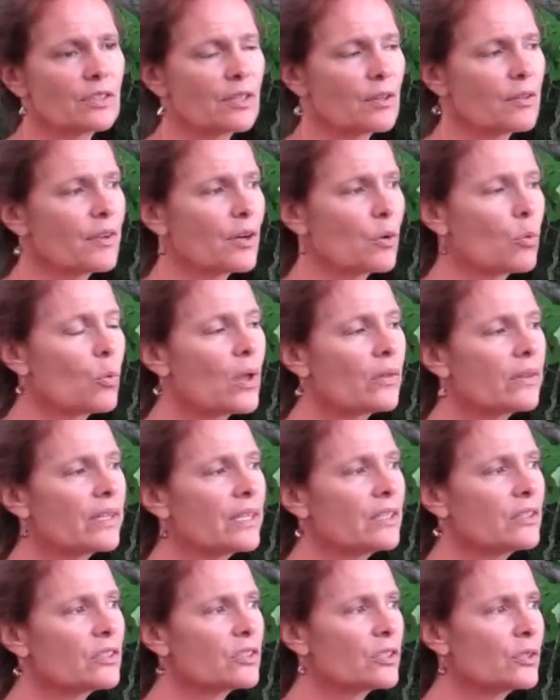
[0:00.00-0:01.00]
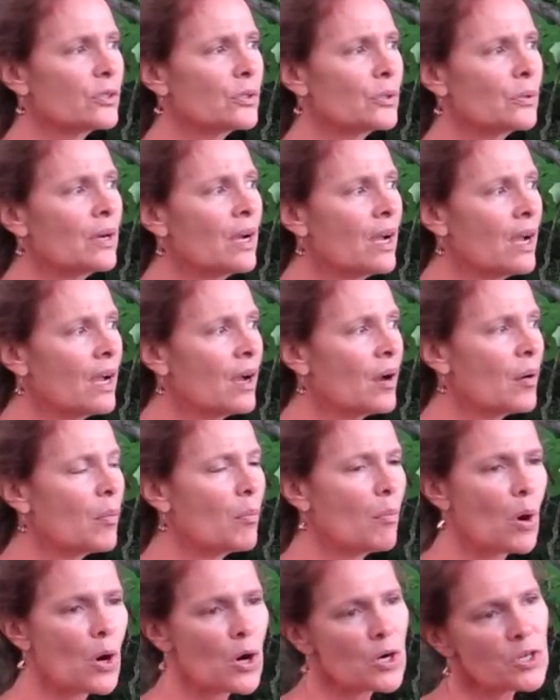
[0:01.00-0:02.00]
You know, they're willing to
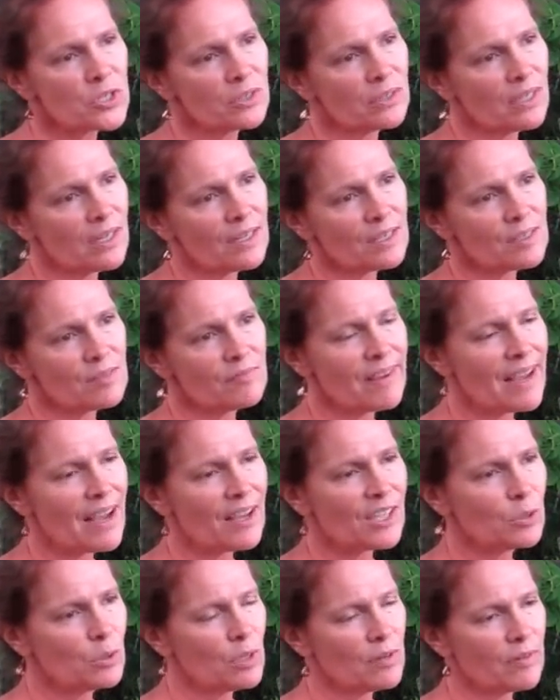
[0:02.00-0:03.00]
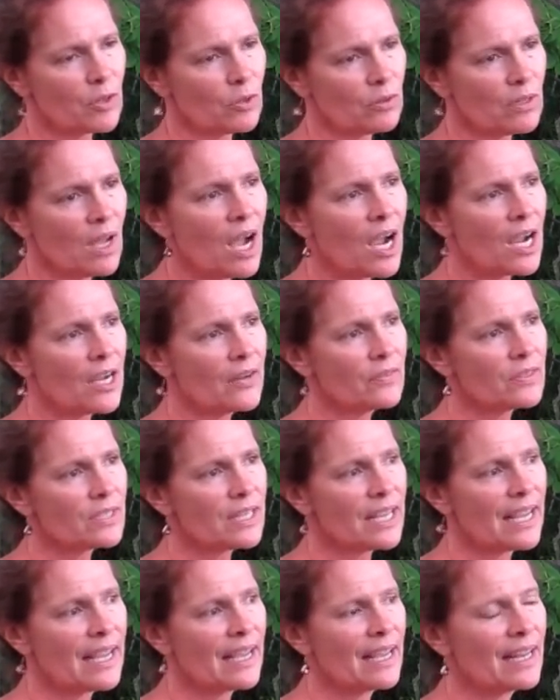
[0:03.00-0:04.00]
marginalize the value of our
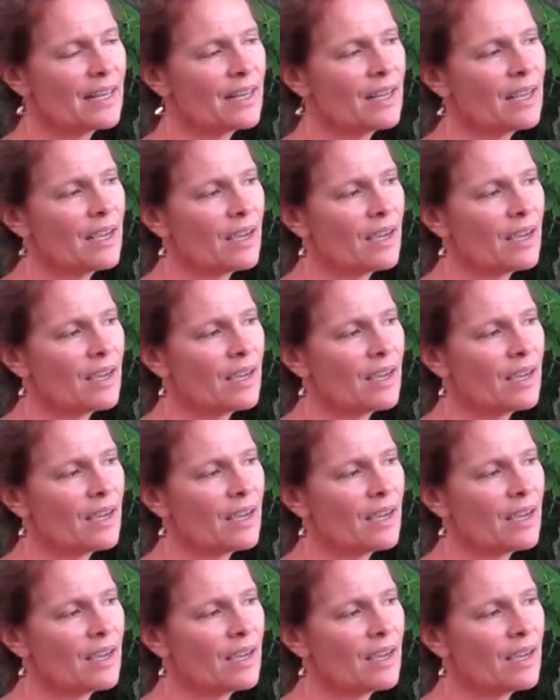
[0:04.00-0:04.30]
lives, and